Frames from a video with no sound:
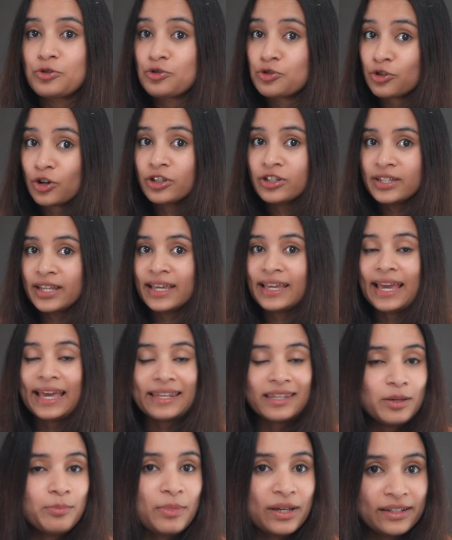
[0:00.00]
Do not take
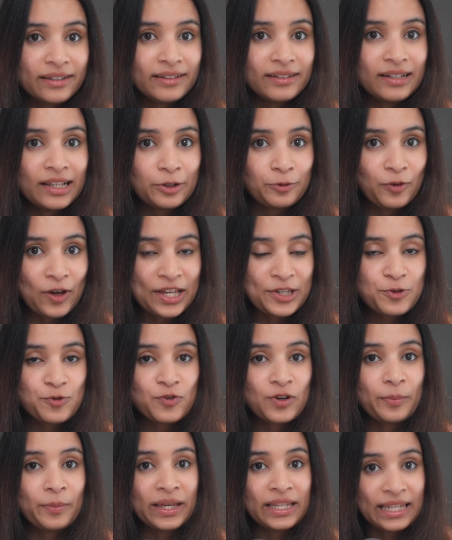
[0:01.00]
any medical advice
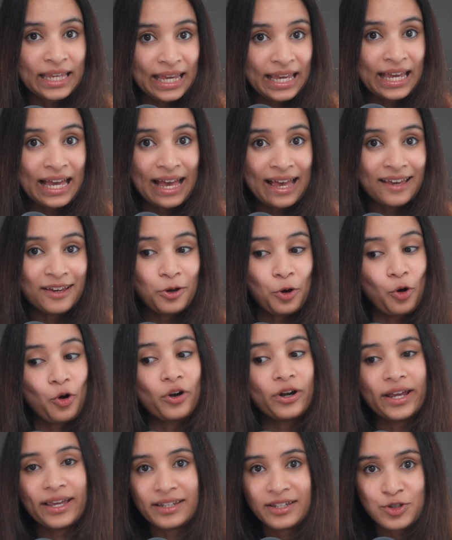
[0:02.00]
from an A I
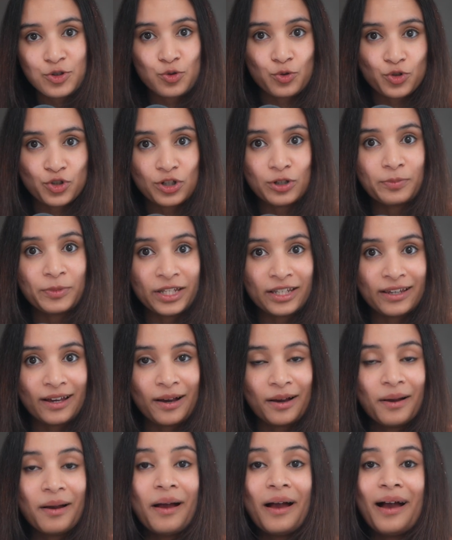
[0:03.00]
or any social
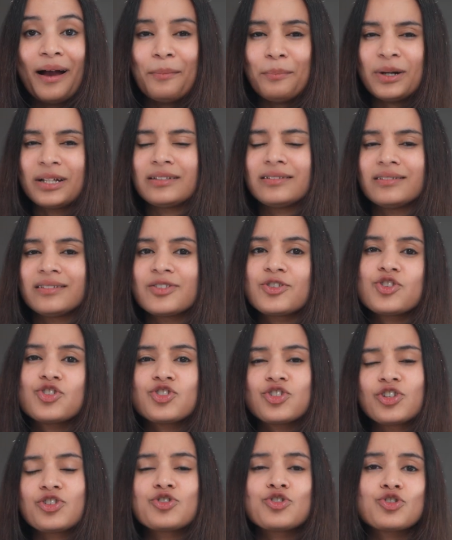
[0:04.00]
media. But this is
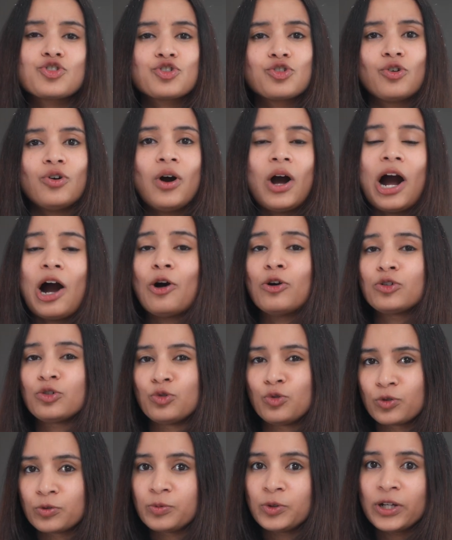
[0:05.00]
just to show how
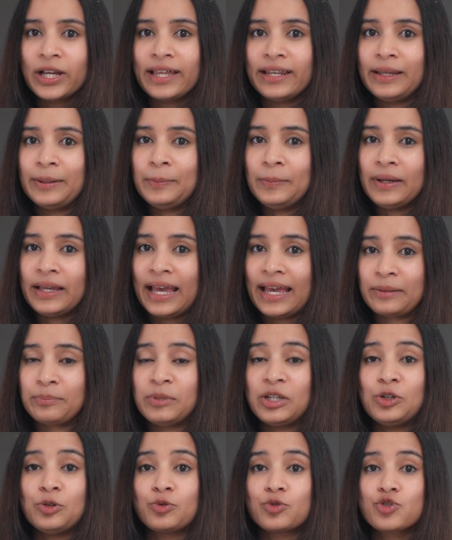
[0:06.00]
Notebook L M can
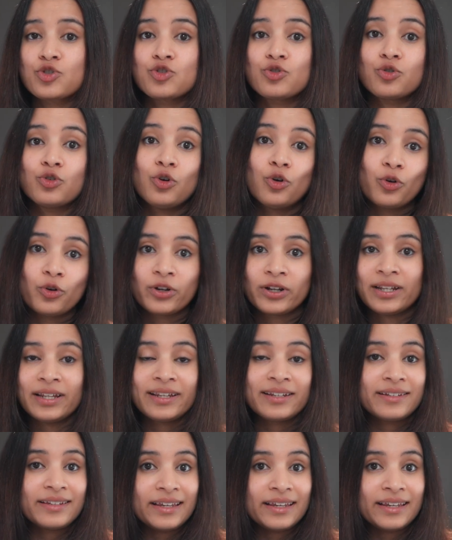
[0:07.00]
be used to correlate